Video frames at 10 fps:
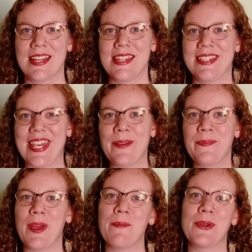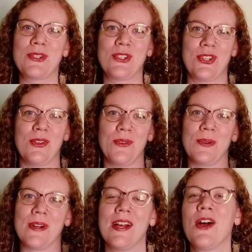Tip number two
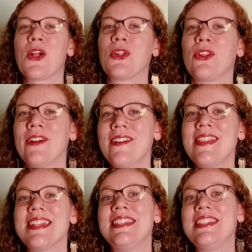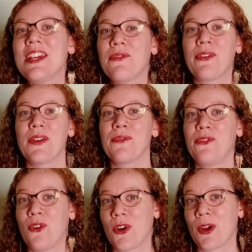learn the different
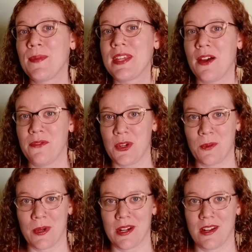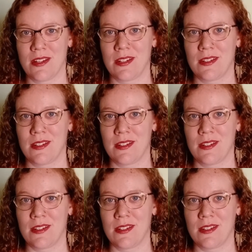forms of your word.